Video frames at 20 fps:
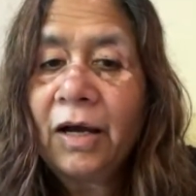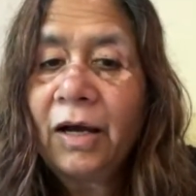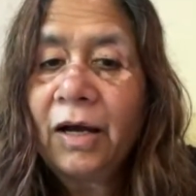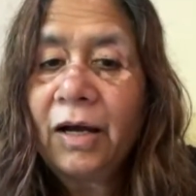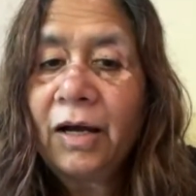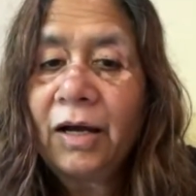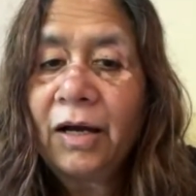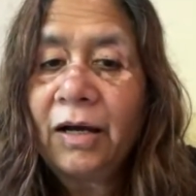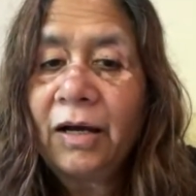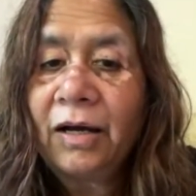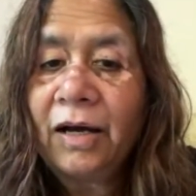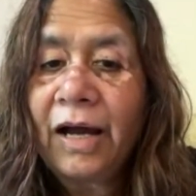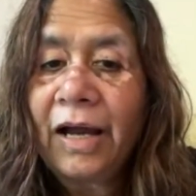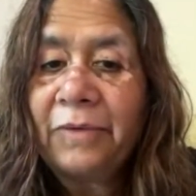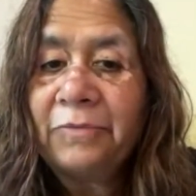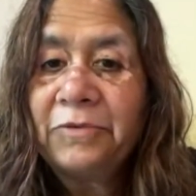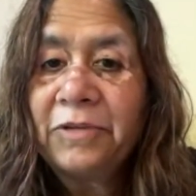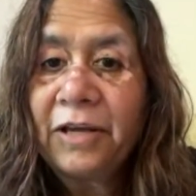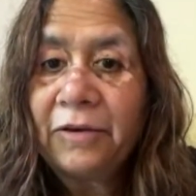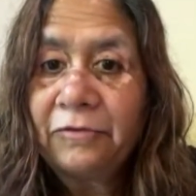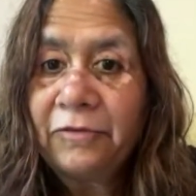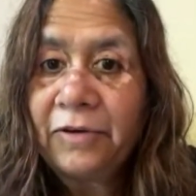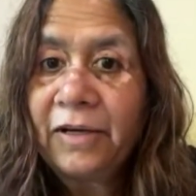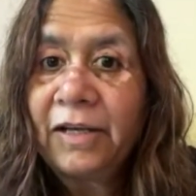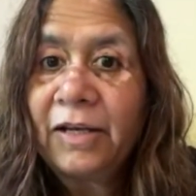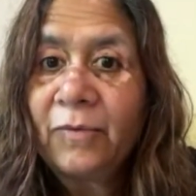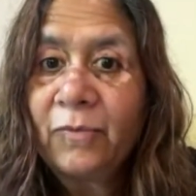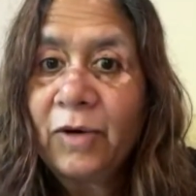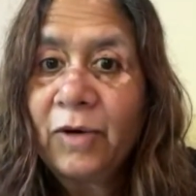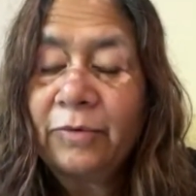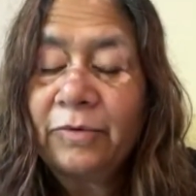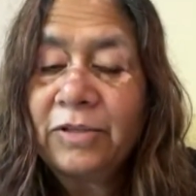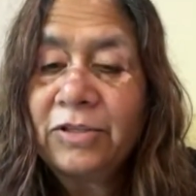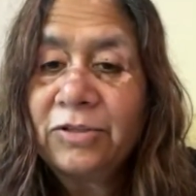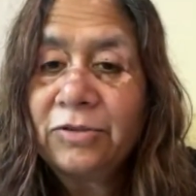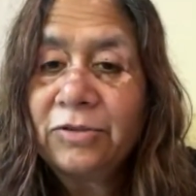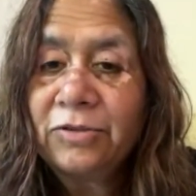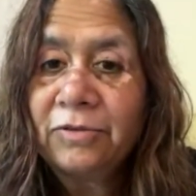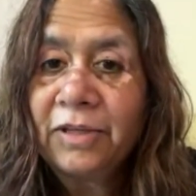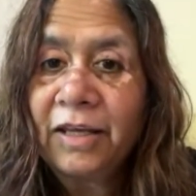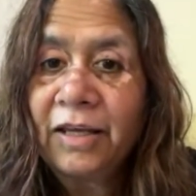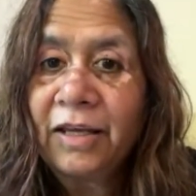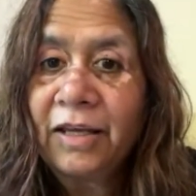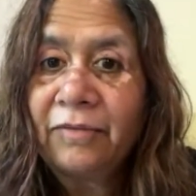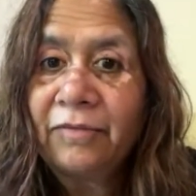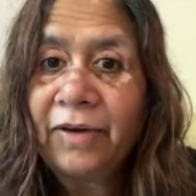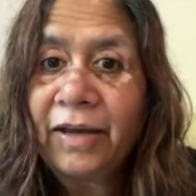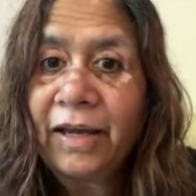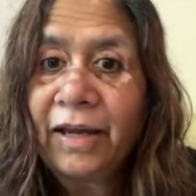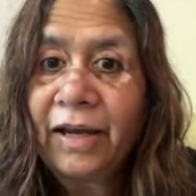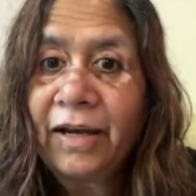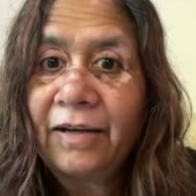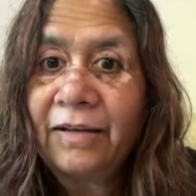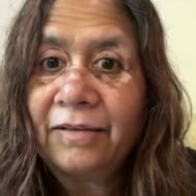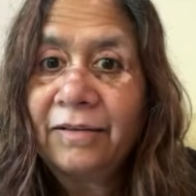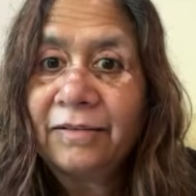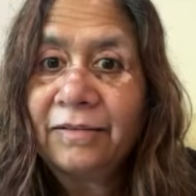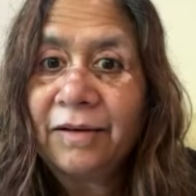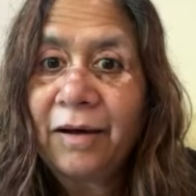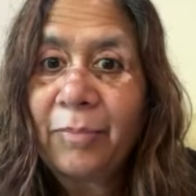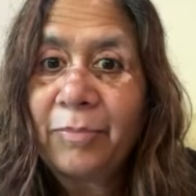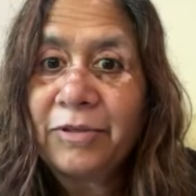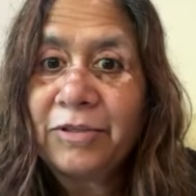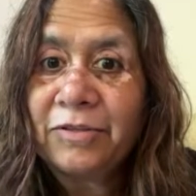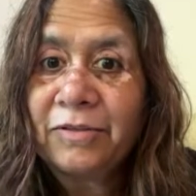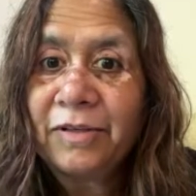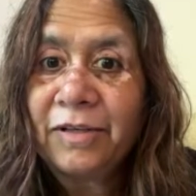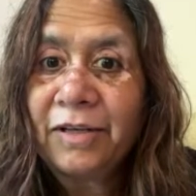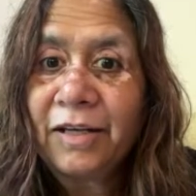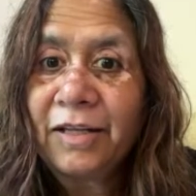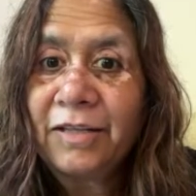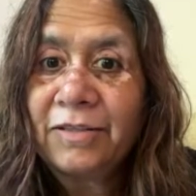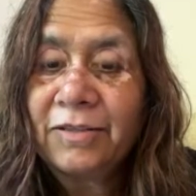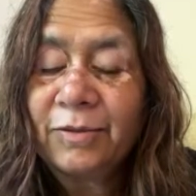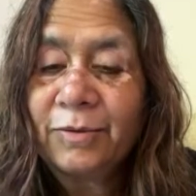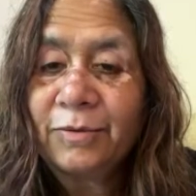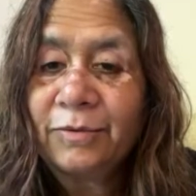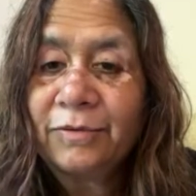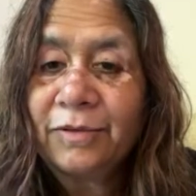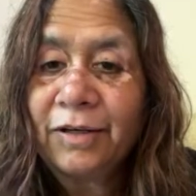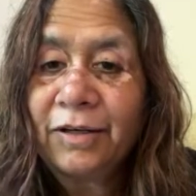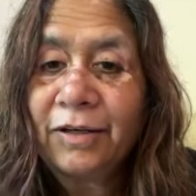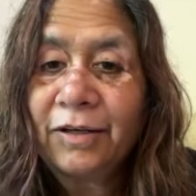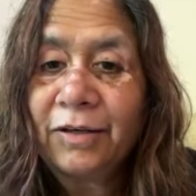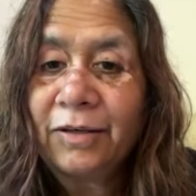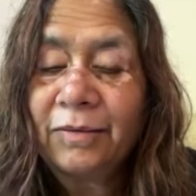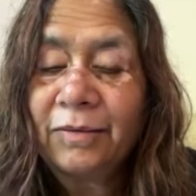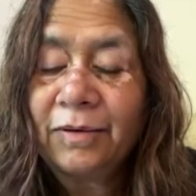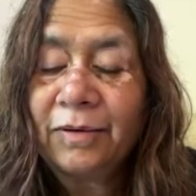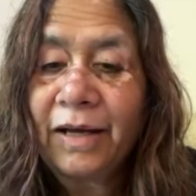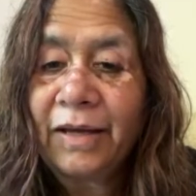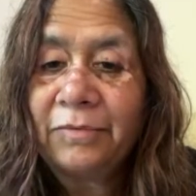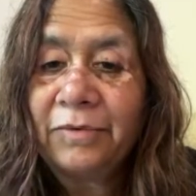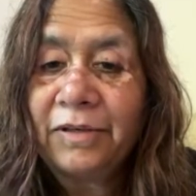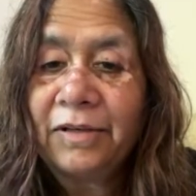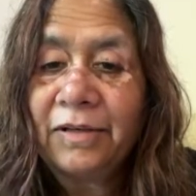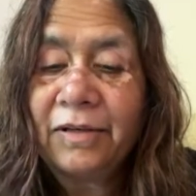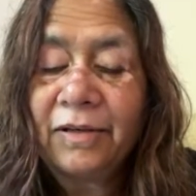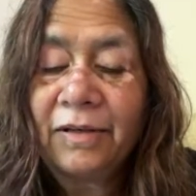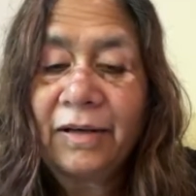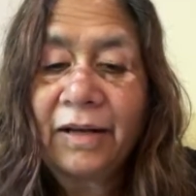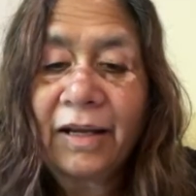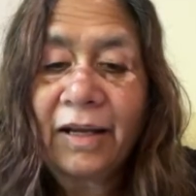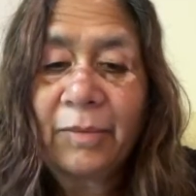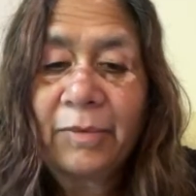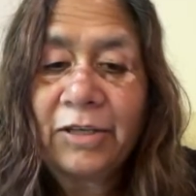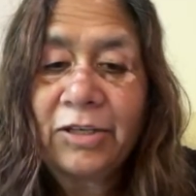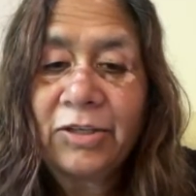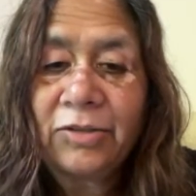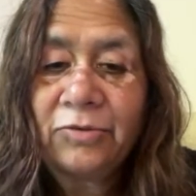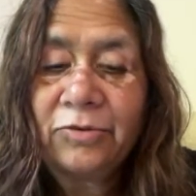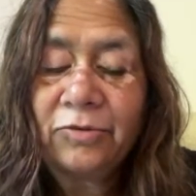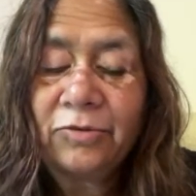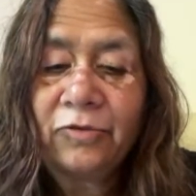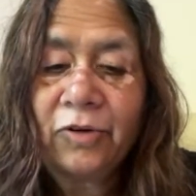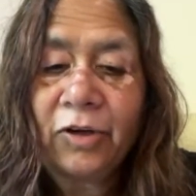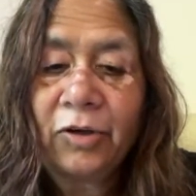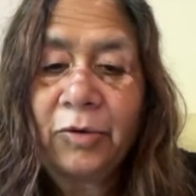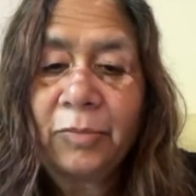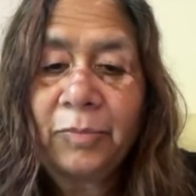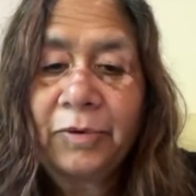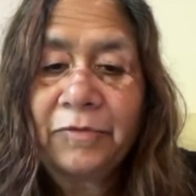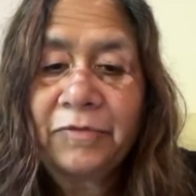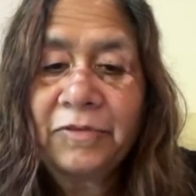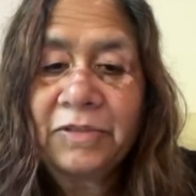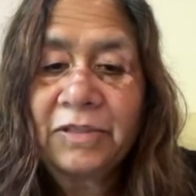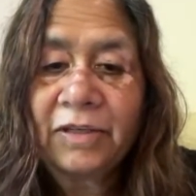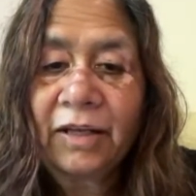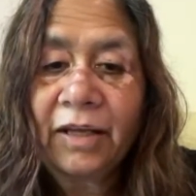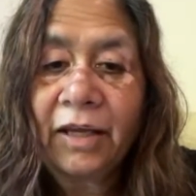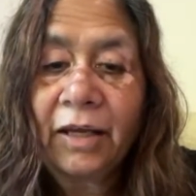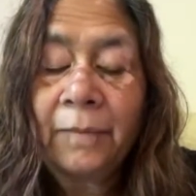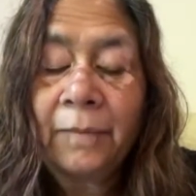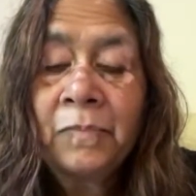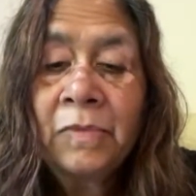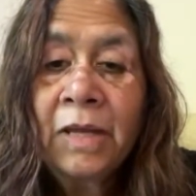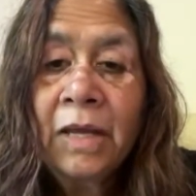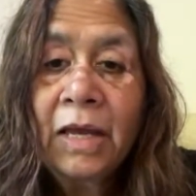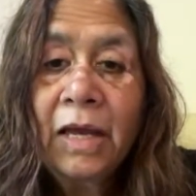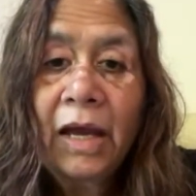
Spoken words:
I would definitely work with Jude King if I had an opportunity. So I would recommend you to follow Professor King.